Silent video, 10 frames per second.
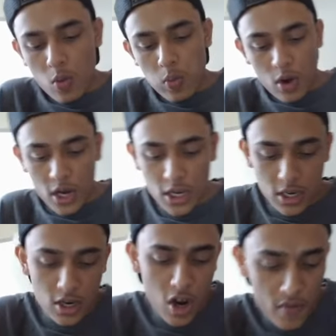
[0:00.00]
we're going
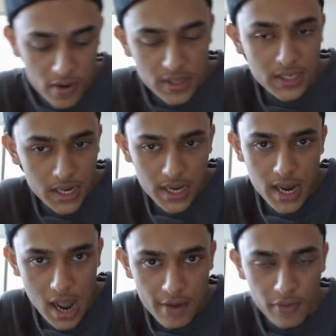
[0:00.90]
to cover the second
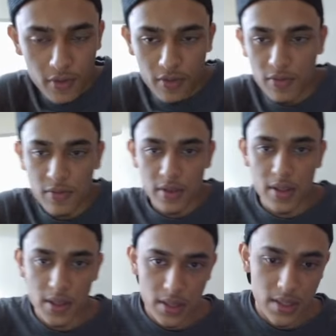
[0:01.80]
half of
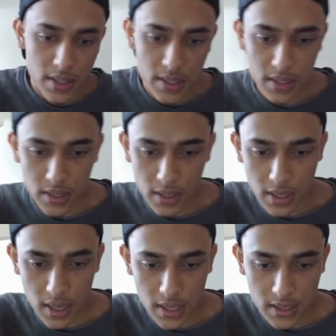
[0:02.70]
the
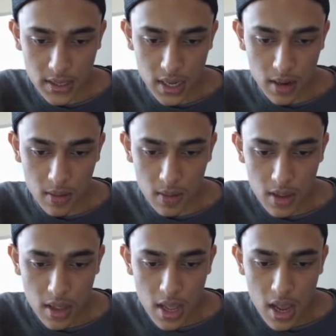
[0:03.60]
case now
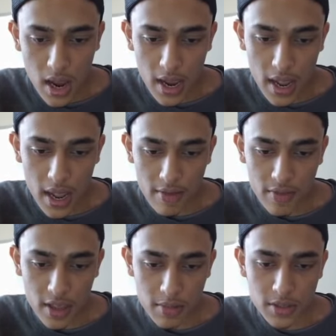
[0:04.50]
I
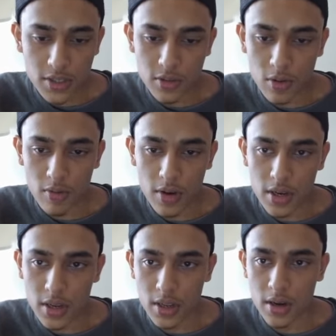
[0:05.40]
have images over
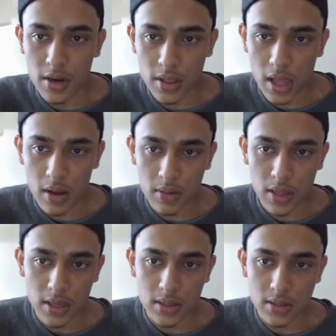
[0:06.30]
here that I would
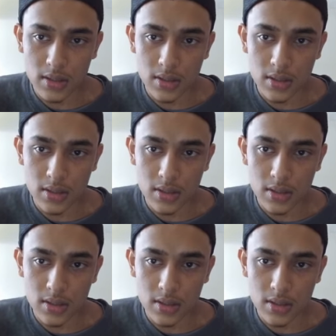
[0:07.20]
like to